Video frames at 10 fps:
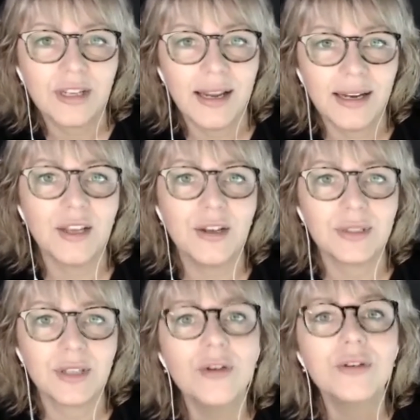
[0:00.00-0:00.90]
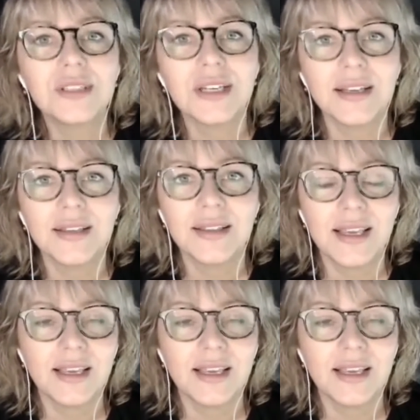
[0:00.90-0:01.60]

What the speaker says: the lady who was hosting the